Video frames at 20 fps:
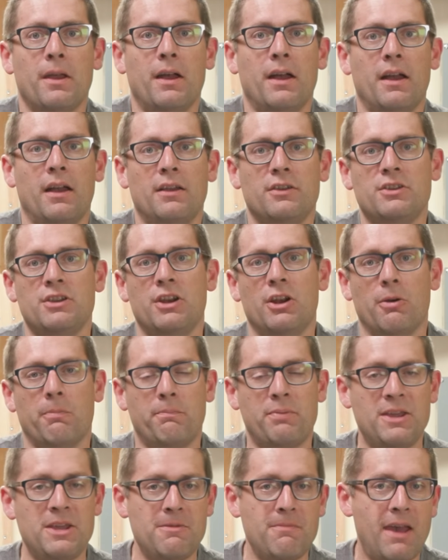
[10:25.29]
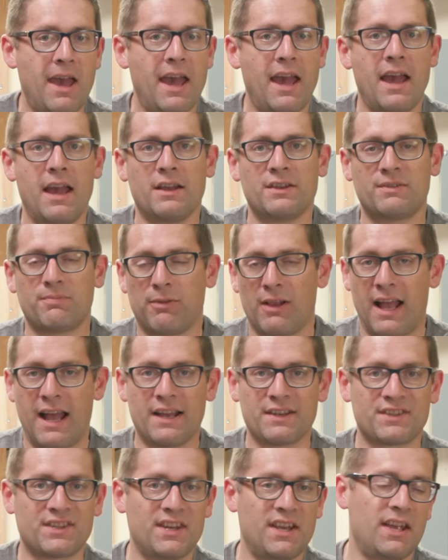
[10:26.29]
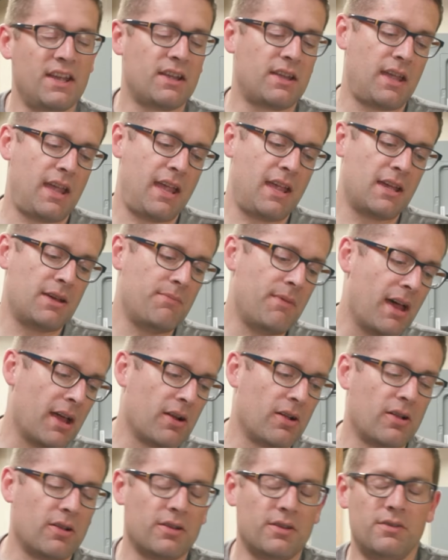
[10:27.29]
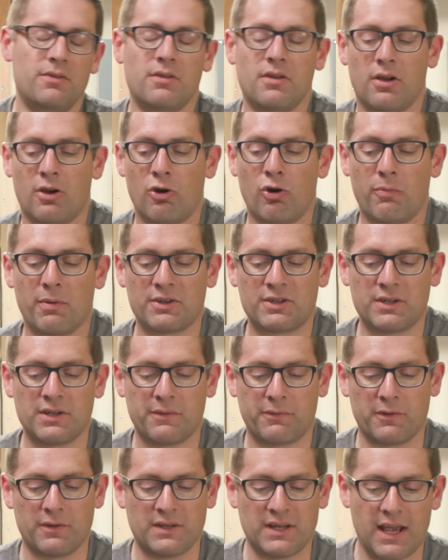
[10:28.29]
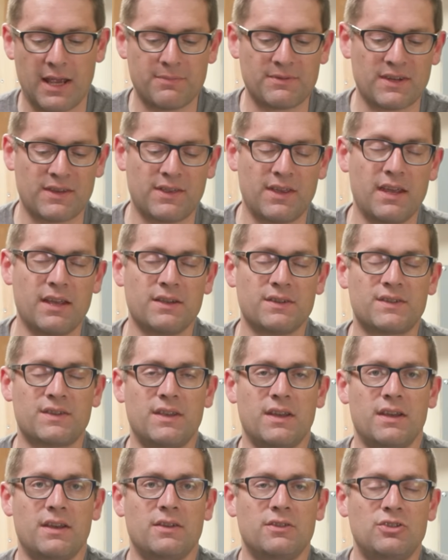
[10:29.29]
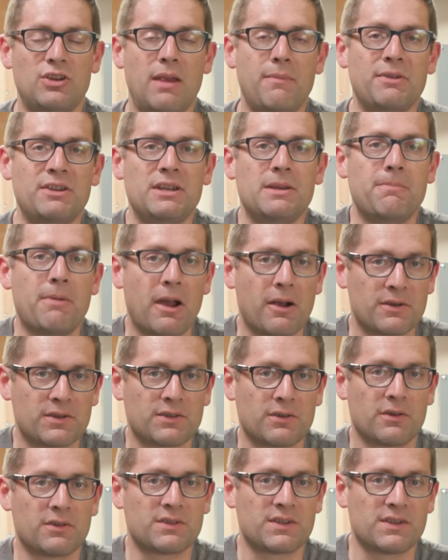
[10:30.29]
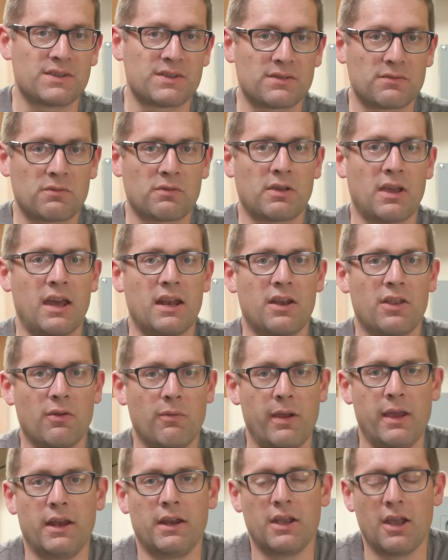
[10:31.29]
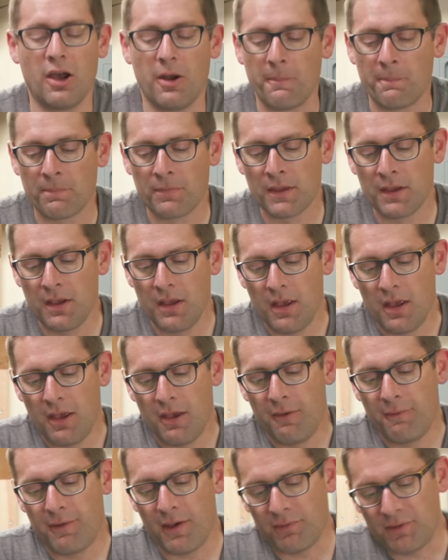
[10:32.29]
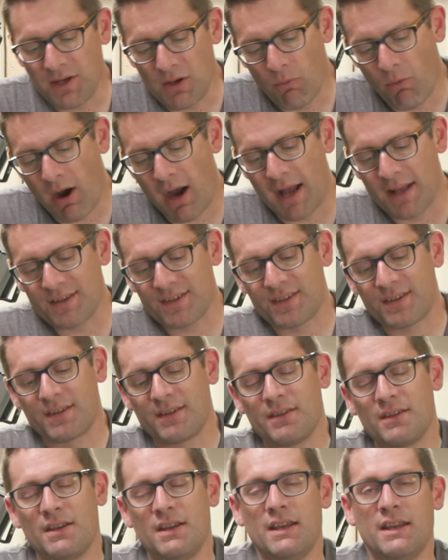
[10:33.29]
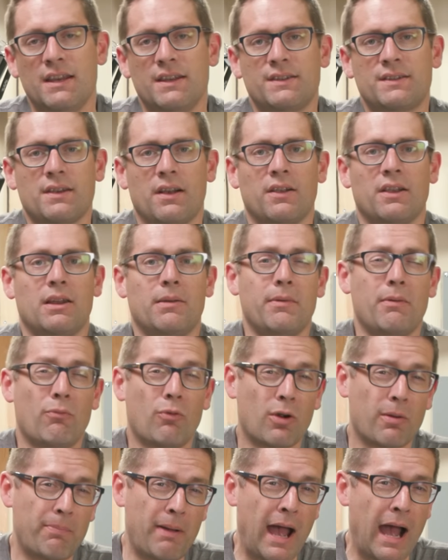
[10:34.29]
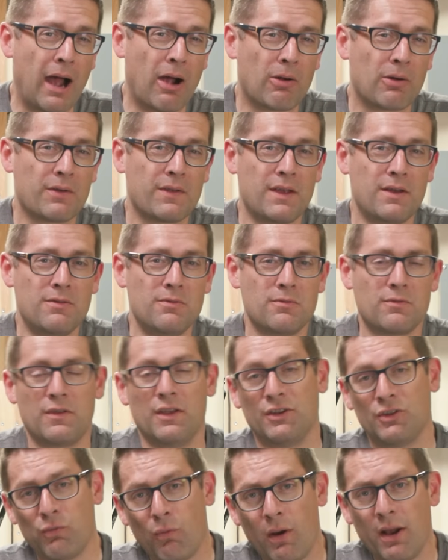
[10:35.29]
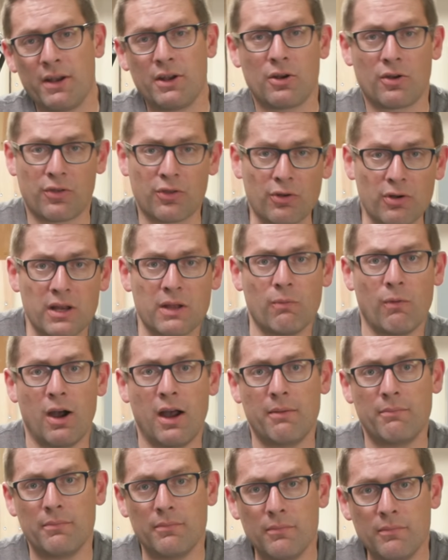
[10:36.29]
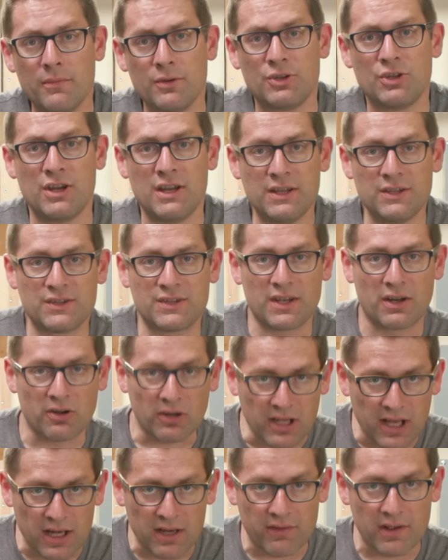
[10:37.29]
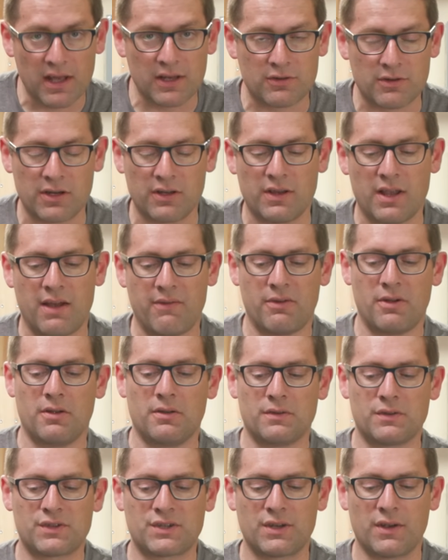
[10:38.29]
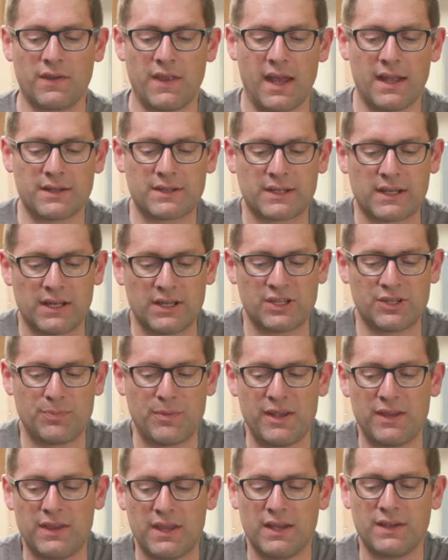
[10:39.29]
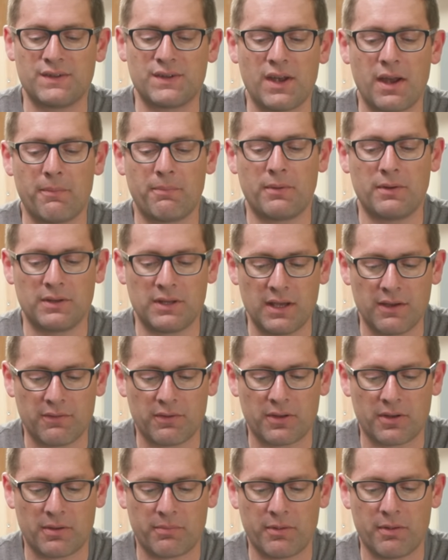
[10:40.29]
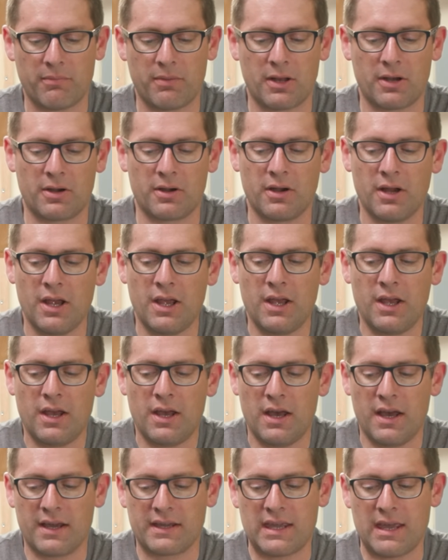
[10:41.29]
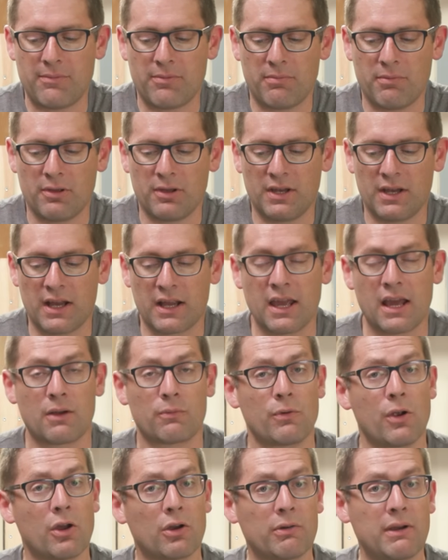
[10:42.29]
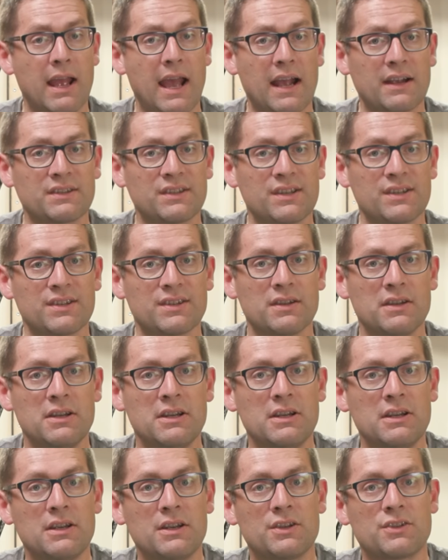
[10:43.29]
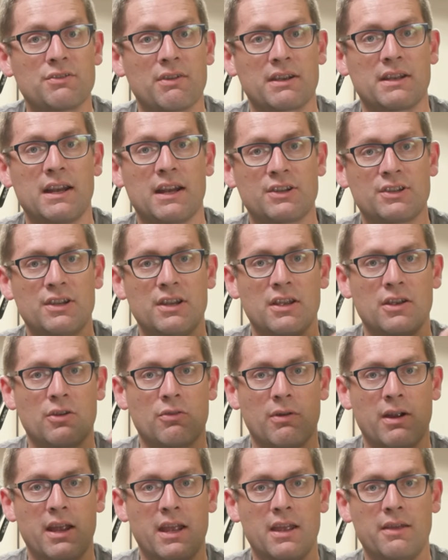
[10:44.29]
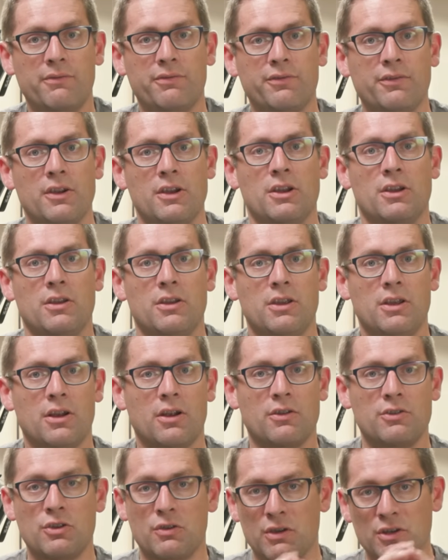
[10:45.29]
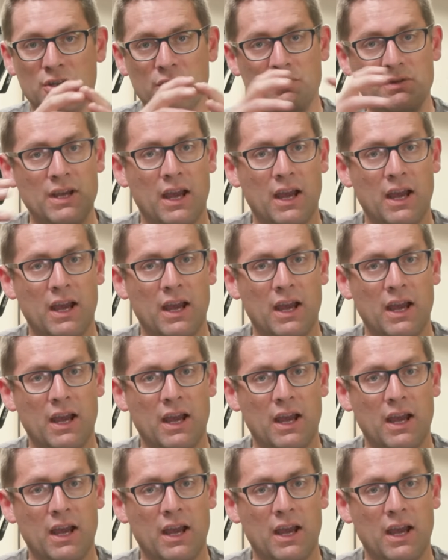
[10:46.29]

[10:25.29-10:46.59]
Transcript: uh, you know, PMAGs, plastic and metal and a whole bunch of different types of things, the JPT power source is kind of the way to go. 50 watts is a little bit more power than the 20 or 30 watt machines that are kind of entry level. So that's going to speed things up and give a little bit better uh, capability. I got a rotary axis so I can actually engrave, you know, you could do